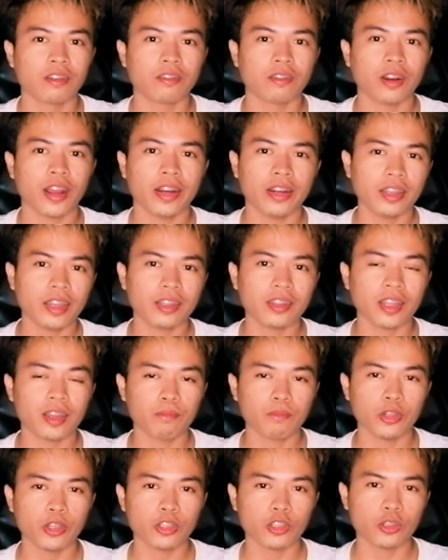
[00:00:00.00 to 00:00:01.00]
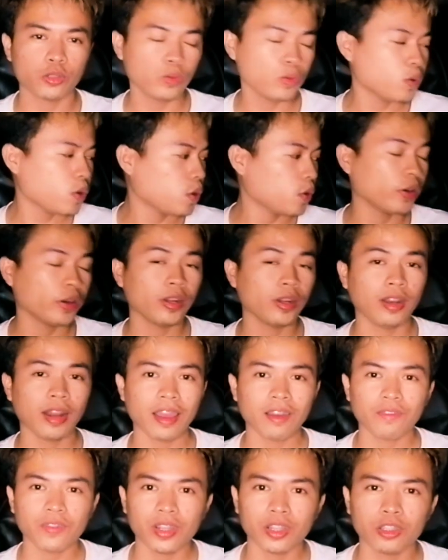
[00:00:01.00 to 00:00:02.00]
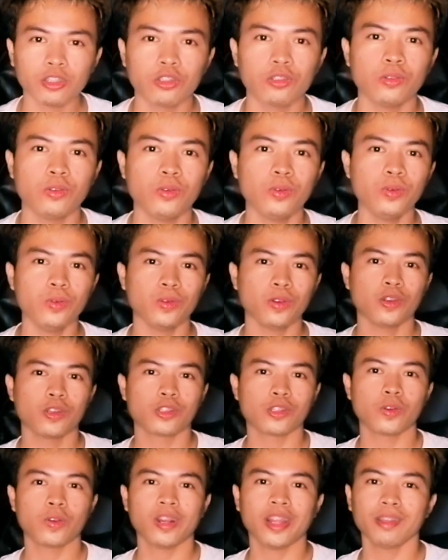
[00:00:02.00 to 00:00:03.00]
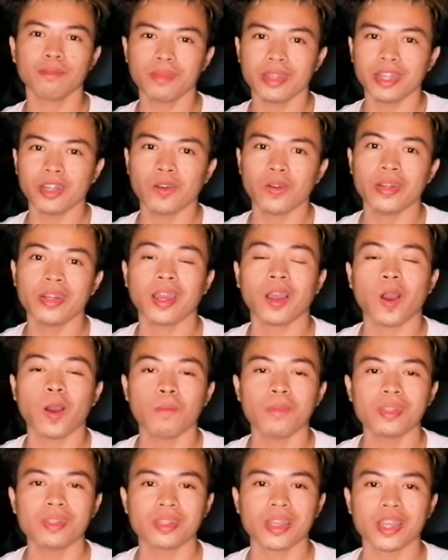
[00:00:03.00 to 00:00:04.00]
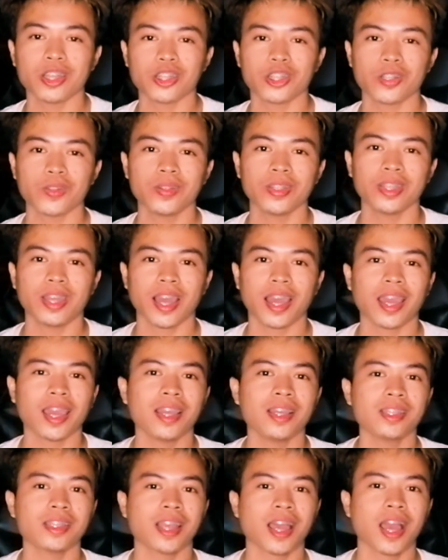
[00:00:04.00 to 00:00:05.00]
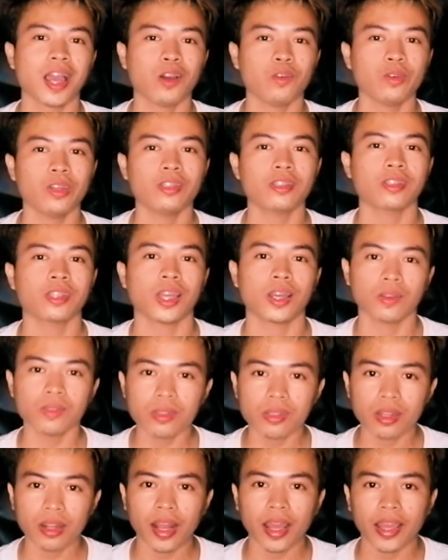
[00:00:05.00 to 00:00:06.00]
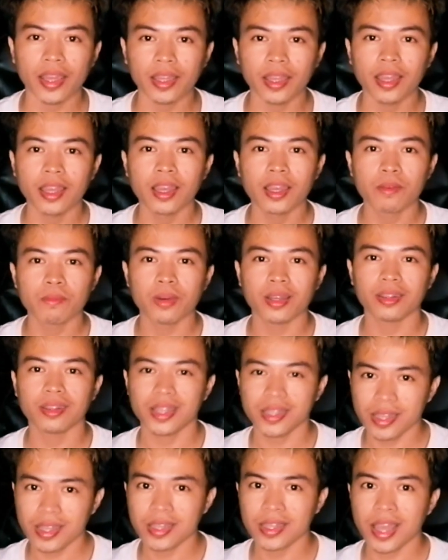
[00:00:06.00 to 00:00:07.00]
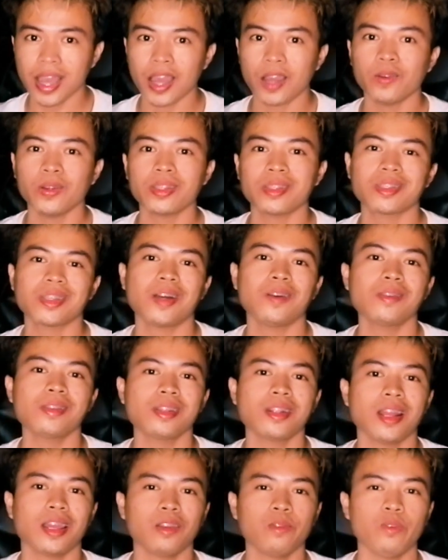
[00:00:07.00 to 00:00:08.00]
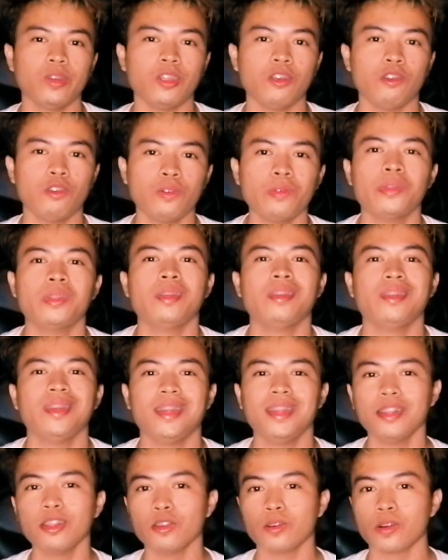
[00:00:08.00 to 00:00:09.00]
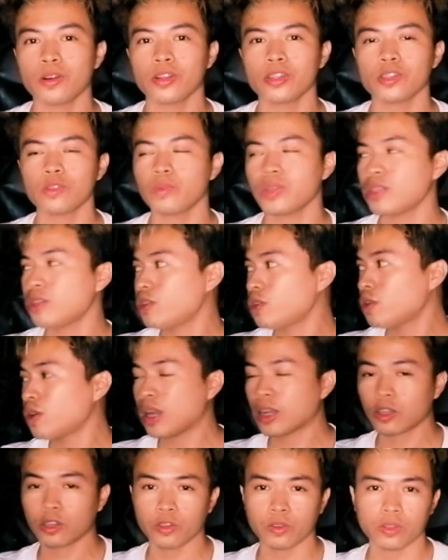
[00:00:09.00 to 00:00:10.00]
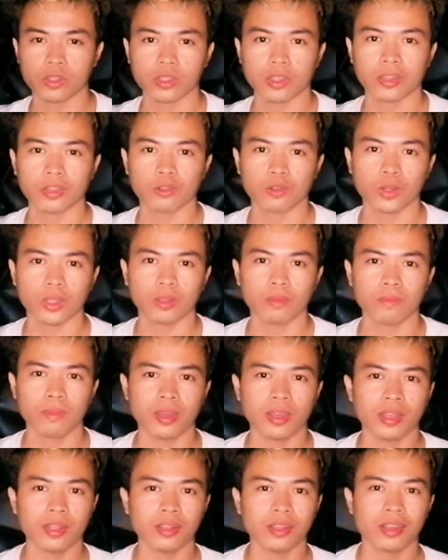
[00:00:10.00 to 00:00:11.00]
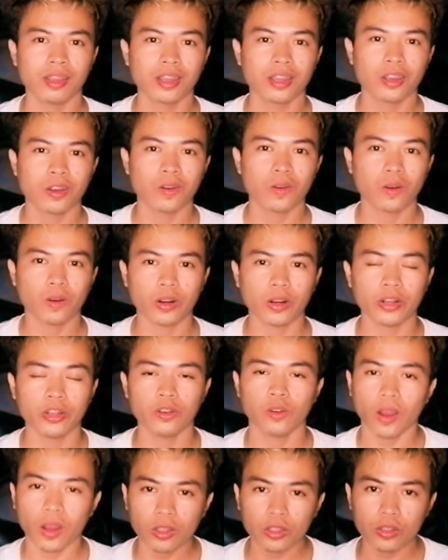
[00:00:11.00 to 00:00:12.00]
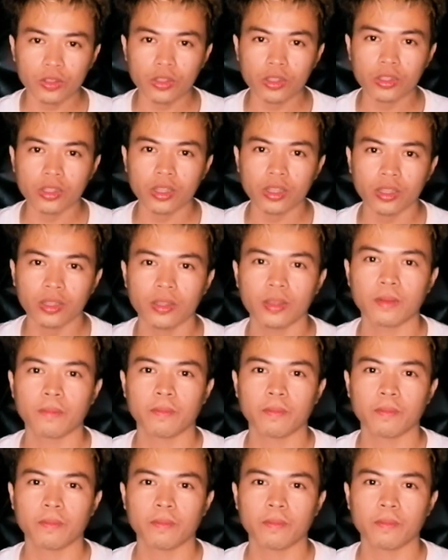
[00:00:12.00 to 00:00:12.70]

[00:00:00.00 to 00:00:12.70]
running at number 2 or level 2. So let me know in the comment section, guys, how it sounds like. But this is how it sounds like when you use it indoors with no acoustic treatment or no acoustic